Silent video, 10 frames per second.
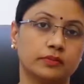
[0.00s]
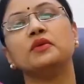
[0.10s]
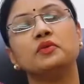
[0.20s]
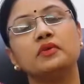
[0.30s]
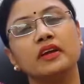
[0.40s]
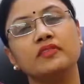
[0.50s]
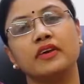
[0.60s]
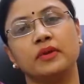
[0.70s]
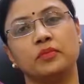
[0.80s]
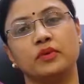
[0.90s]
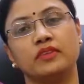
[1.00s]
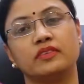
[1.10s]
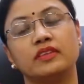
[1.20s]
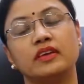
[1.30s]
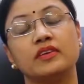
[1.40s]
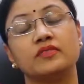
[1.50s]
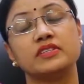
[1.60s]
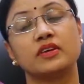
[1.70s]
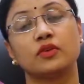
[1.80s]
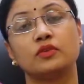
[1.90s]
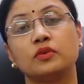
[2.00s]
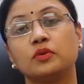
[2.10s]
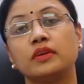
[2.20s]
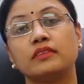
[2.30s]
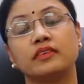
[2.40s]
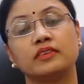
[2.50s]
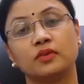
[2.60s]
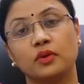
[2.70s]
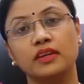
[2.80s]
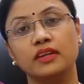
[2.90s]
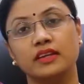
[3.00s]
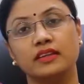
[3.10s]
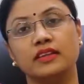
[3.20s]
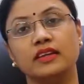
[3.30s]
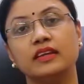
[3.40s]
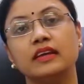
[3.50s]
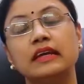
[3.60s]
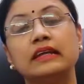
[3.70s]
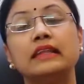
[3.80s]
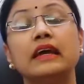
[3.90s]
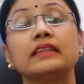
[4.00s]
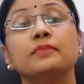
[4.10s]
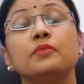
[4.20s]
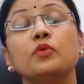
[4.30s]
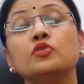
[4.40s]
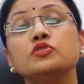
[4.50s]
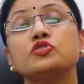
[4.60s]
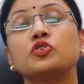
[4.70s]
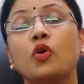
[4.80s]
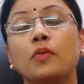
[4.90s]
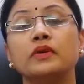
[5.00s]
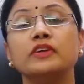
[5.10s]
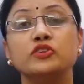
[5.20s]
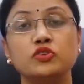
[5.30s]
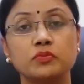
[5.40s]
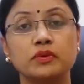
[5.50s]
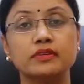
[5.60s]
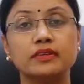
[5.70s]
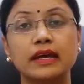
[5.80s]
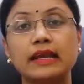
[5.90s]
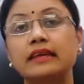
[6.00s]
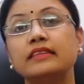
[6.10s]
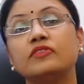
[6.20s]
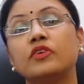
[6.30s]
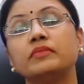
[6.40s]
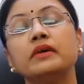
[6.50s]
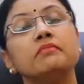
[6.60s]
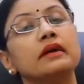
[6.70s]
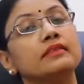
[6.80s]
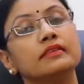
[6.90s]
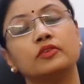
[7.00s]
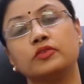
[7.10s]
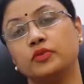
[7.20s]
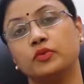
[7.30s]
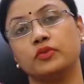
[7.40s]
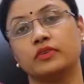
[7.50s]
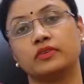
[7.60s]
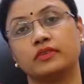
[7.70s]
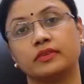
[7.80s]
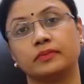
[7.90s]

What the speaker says: Uterine fibroids, which are also known as rasoli in Hindi, they are the most common tumors arising from the muscles of uterus.